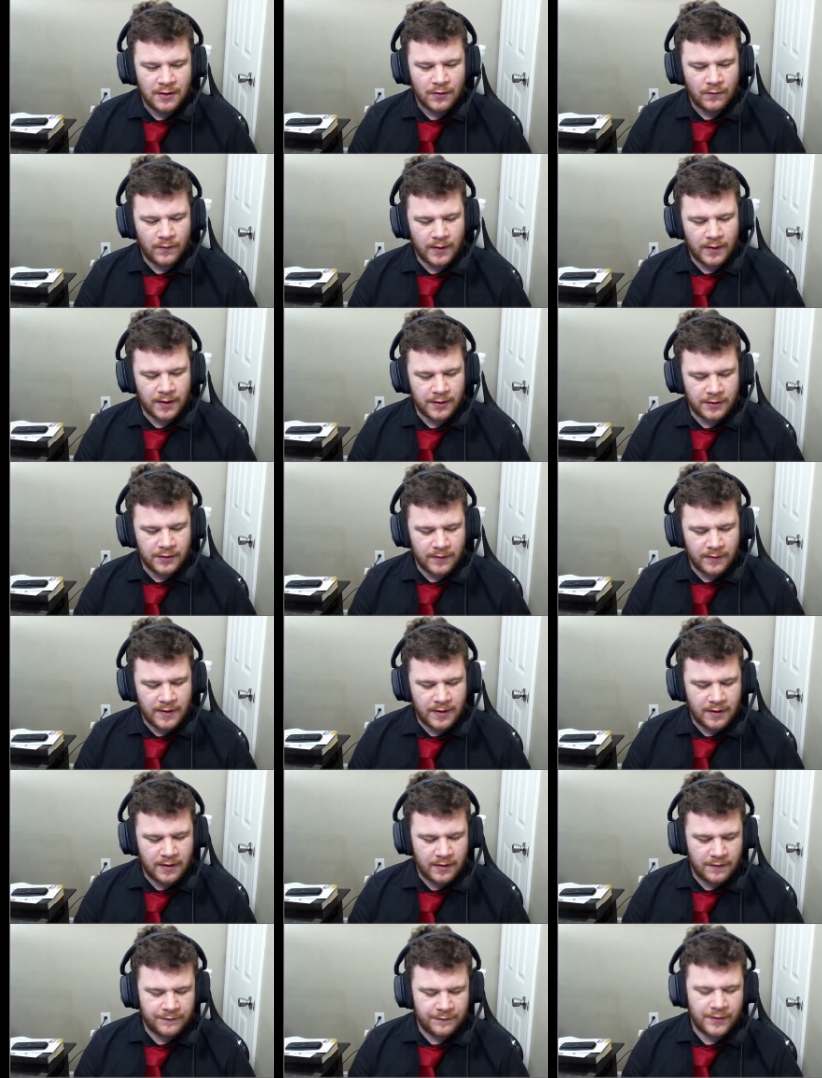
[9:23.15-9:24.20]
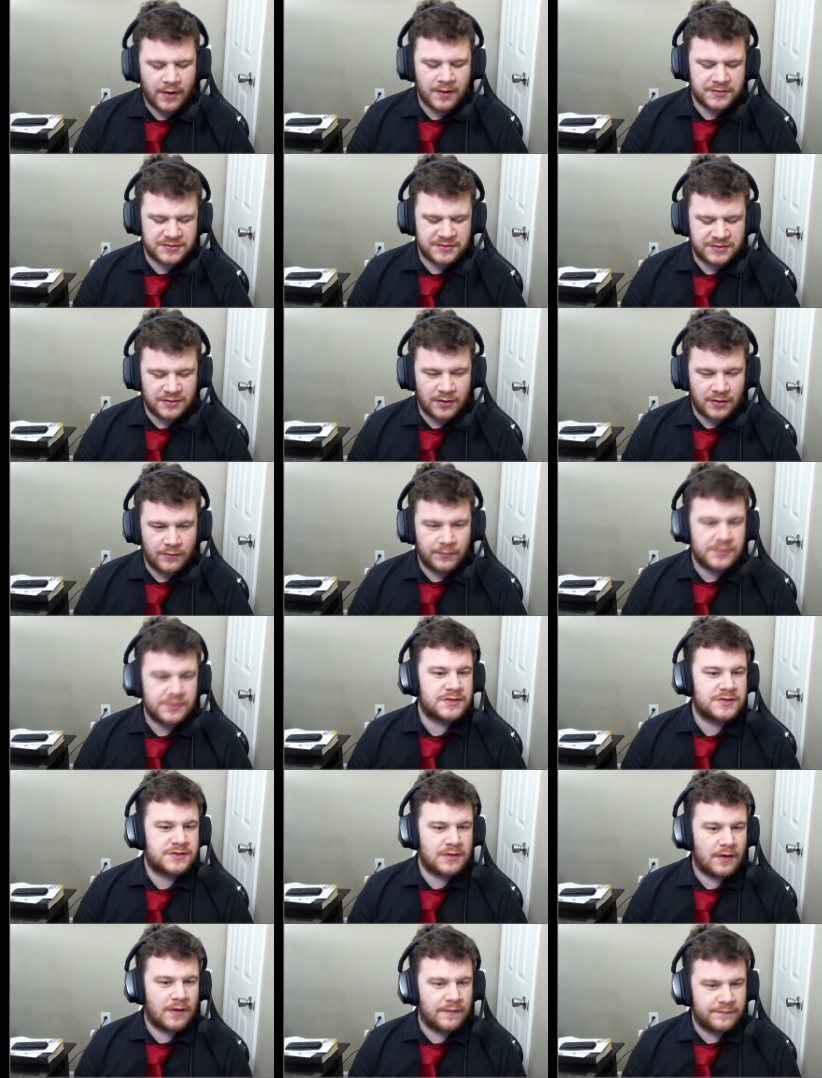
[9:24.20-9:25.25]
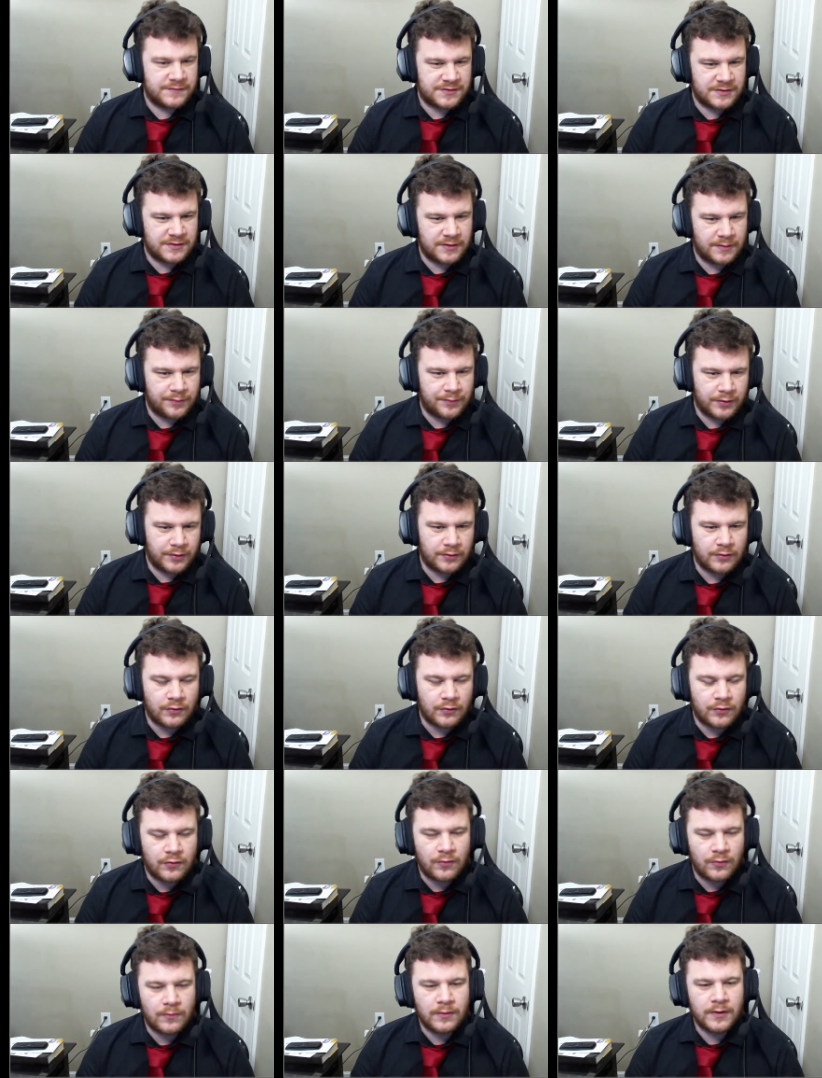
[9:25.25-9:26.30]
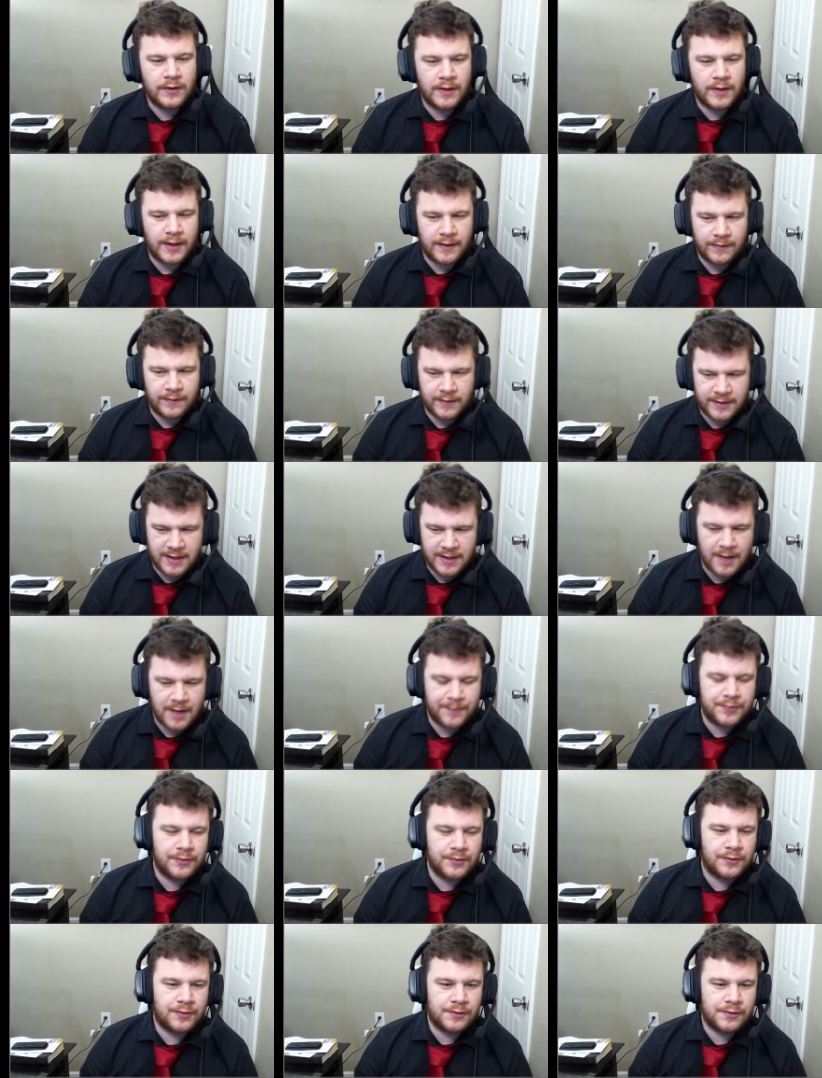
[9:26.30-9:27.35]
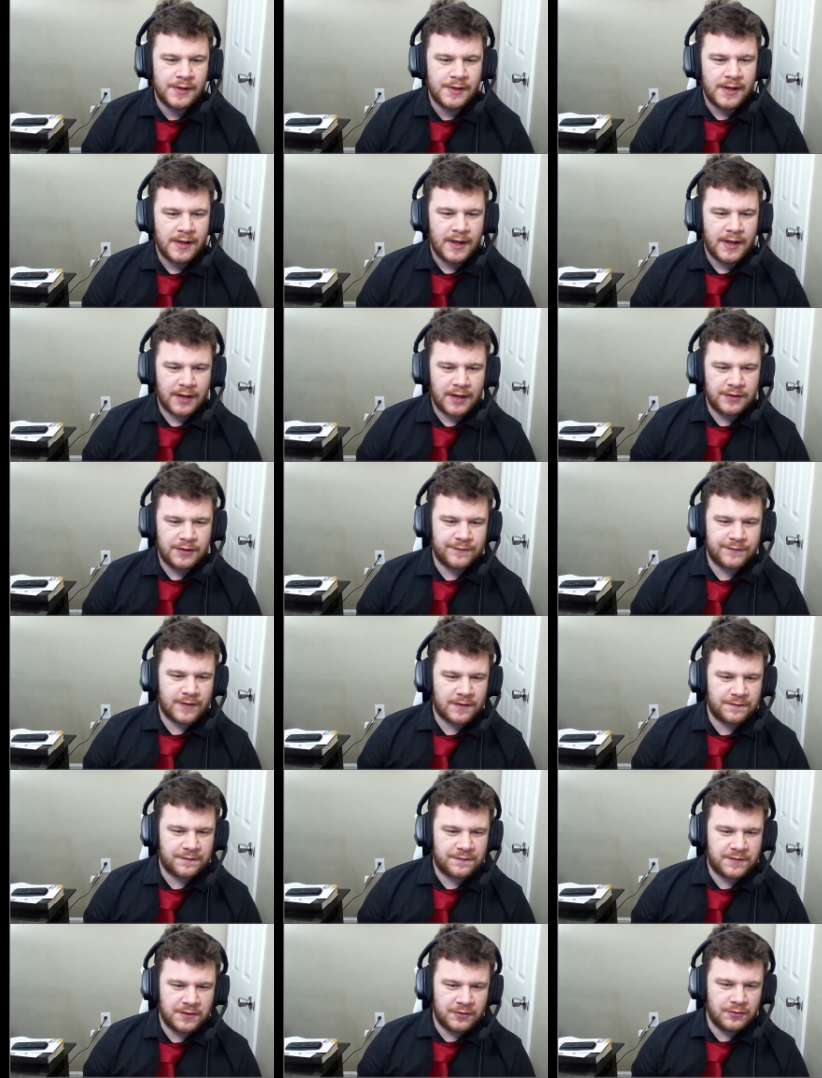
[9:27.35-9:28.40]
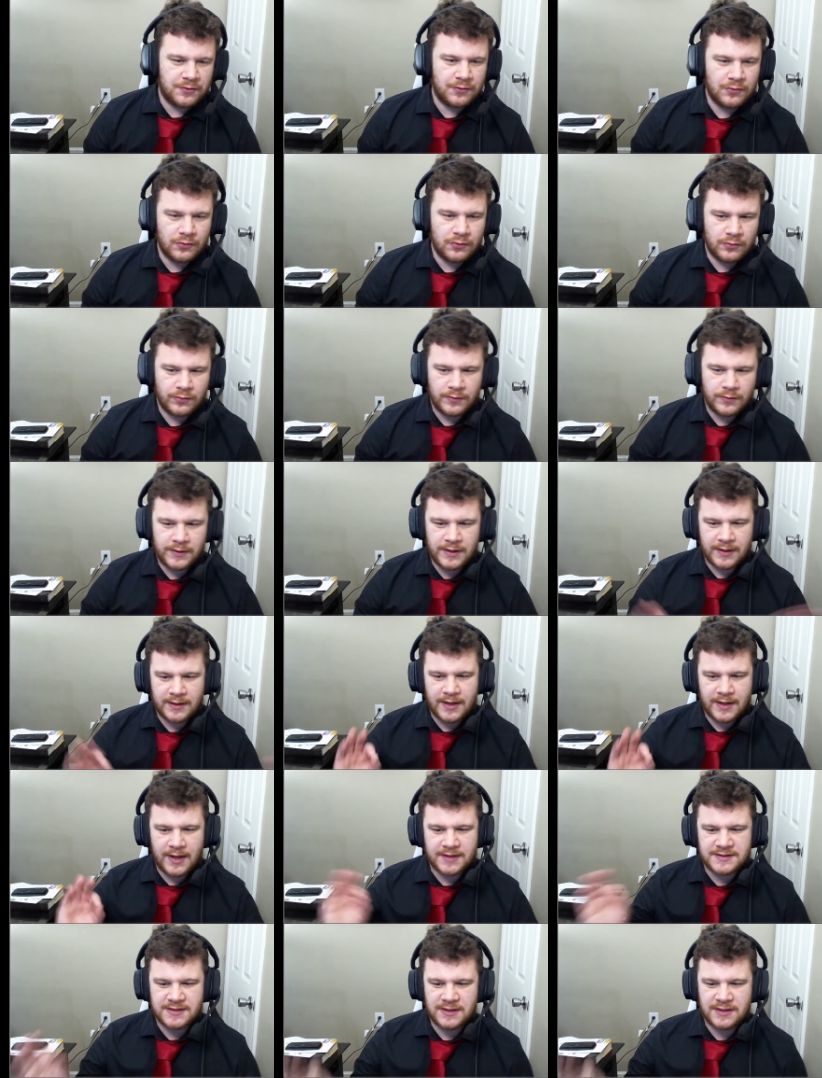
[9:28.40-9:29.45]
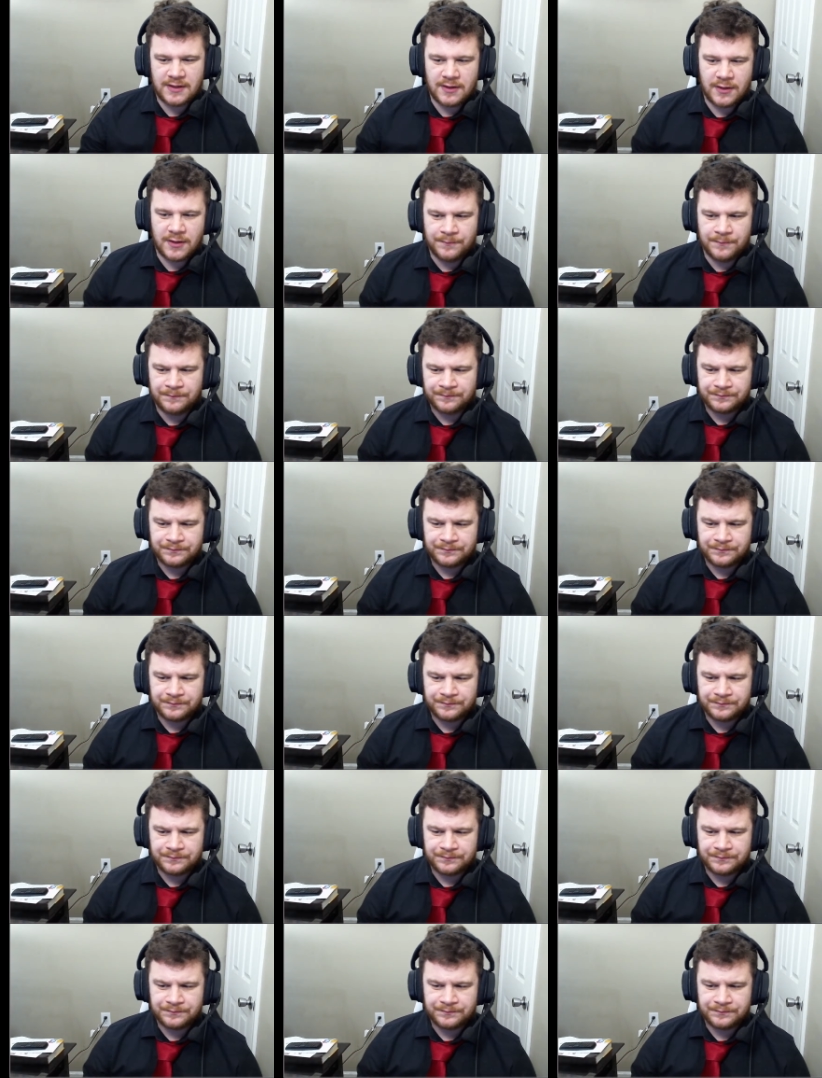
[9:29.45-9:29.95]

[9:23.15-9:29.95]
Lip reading: where you have Oslo, which is obviously the political core and the capital, and you've got a few knickknacks here